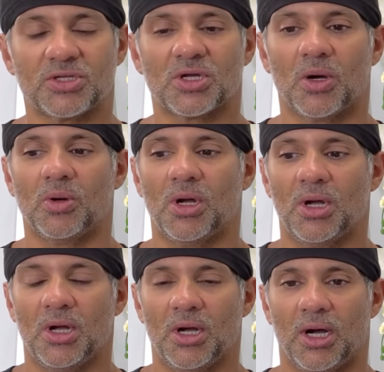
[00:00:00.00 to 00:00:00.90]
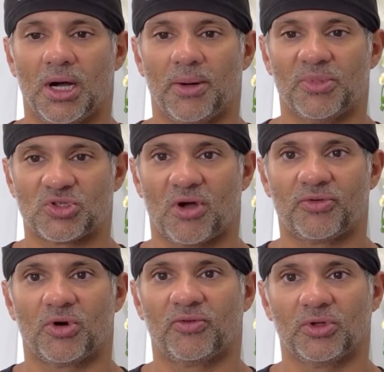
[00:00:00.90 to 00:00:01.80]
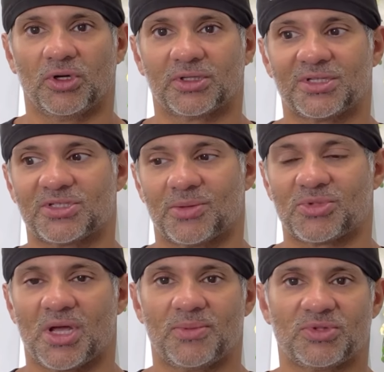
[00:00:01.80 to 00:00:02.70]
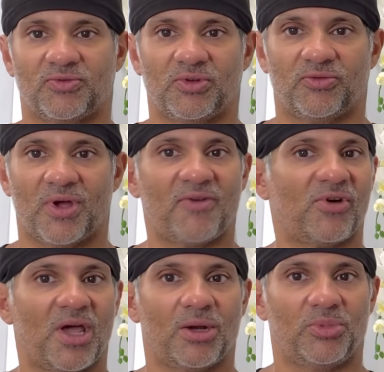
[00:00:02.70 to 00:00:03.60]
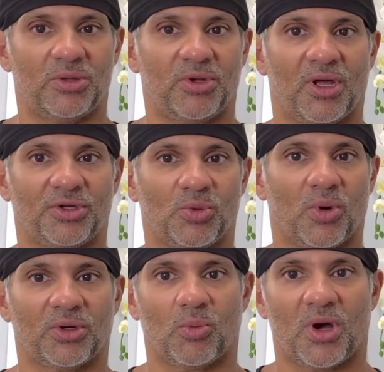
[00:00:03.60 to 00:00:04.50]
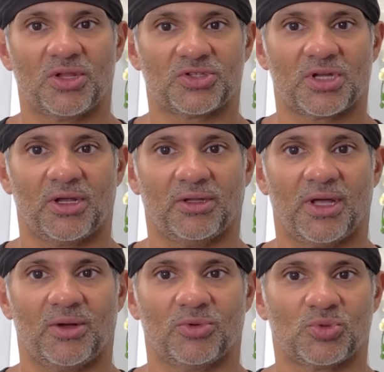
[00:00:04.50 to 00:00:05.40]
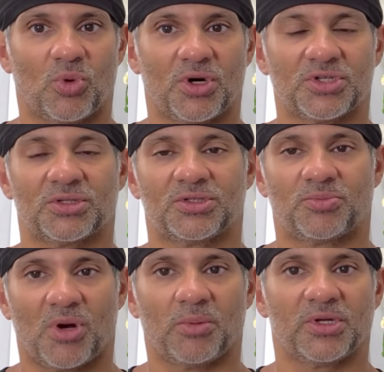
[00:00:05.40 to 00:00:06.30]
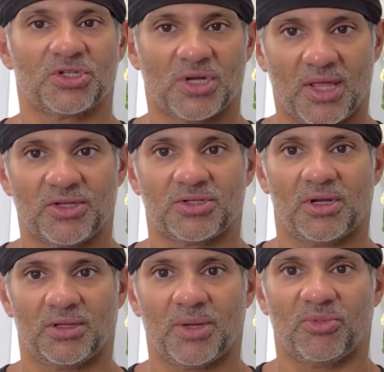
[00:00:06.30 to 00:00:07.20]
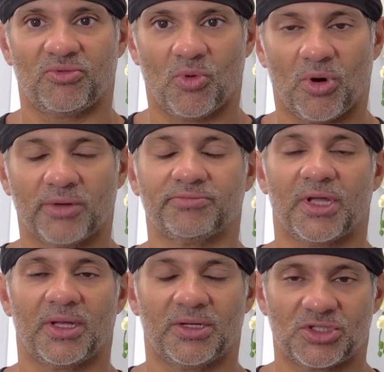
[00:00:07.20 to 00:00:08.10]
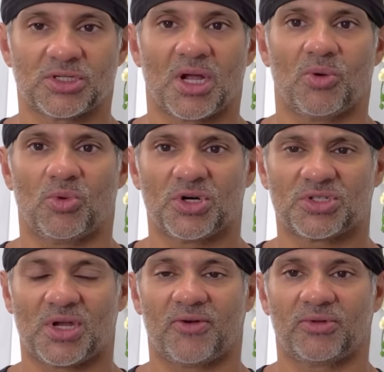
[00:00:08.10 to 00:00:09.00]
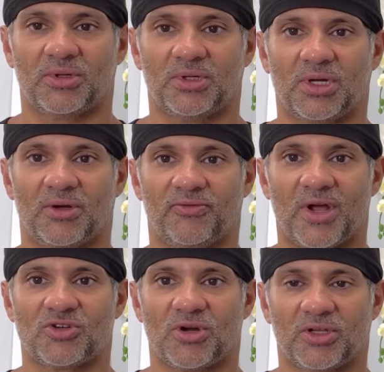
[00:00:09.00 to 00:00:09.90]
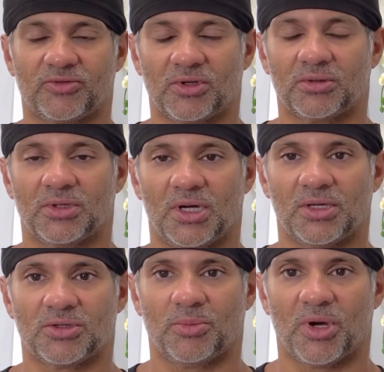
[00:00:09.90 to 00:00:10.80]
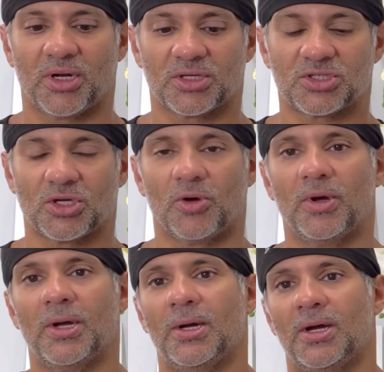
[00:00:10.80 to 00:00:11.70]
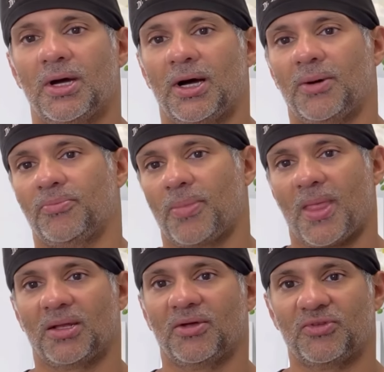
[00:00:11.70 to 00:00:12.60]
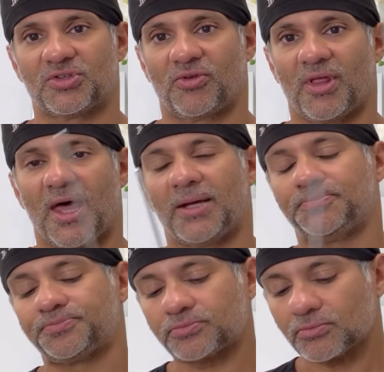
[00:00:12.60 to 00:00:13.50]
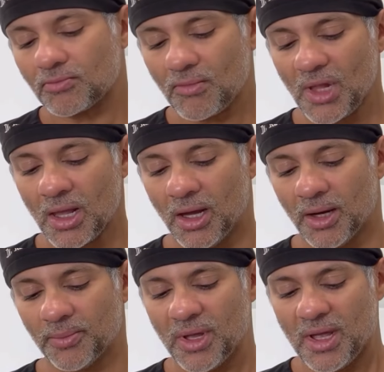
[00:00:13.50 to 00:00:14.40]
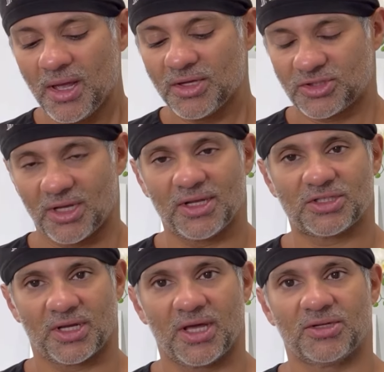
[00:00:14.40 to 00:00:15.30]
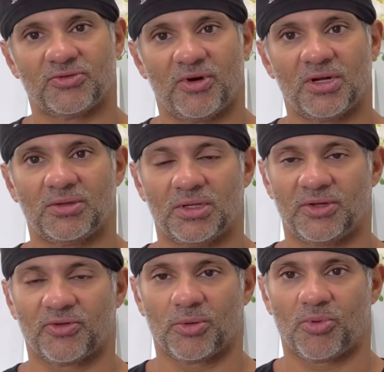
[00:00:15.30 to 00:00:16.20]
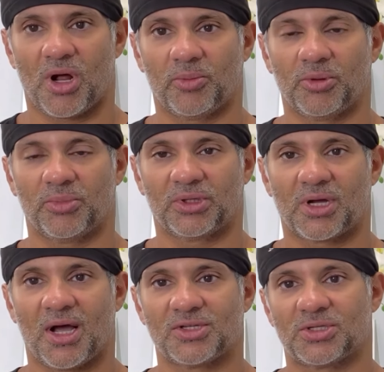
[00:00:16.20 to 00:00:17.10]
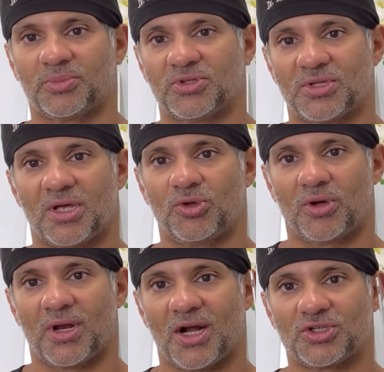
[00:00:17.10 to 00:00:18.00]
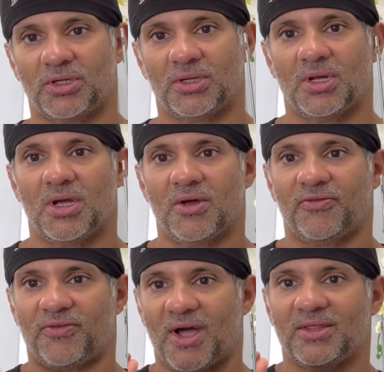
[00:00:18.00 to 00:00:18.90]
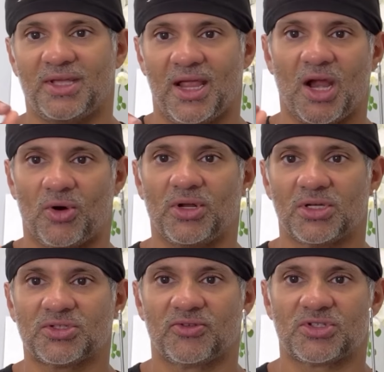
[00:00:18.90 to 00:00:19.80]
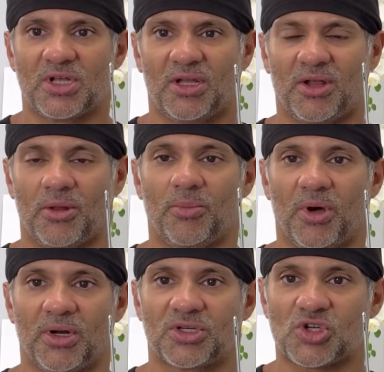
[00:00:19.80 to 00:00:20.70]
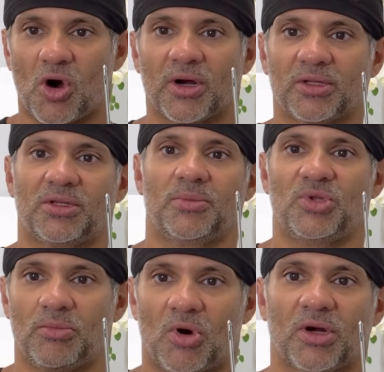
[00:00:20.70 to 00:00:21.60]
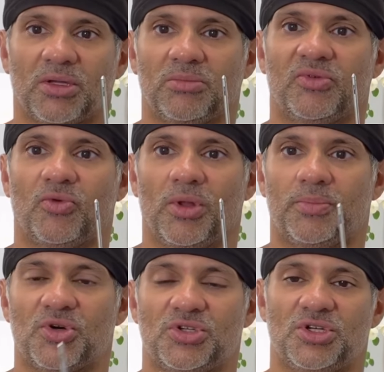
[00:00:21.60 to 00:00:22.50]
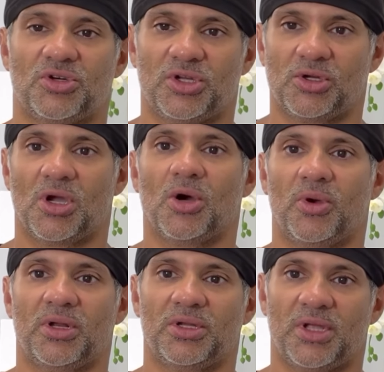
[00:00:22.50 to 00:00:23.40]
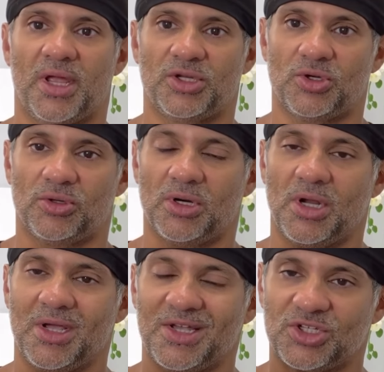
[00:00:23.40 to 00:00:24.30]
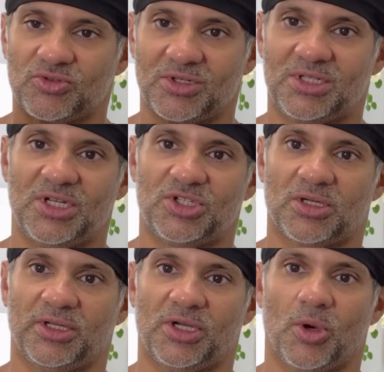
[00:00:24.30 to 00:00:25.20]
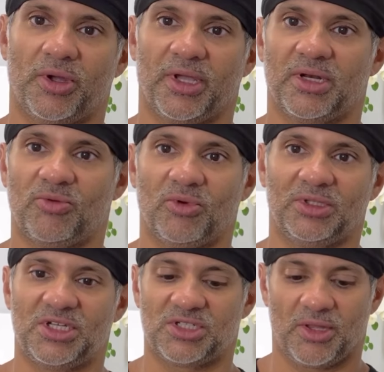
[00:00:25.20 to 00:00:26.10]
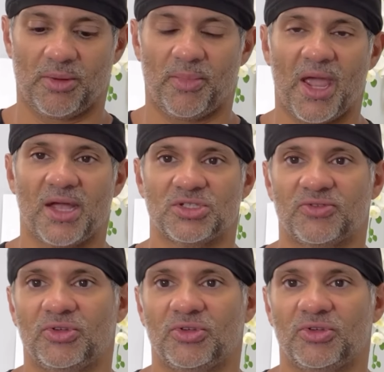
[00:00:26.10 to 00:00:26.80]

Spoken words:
So it's often overlooked, and sometimes if you've ever had a BBL and you wondered why the cellulite was worse, it's probably because you had the cellulite before and it just got worse after the fat transfer to the buttocks. So I love this for that. Cellulites, again, it's a difficult problem, but the concept is that you can actually find the areas of the cellulite on the buttock, target them, you mark them before the procedure, and you go in and you're strategically going in and releasing the bands.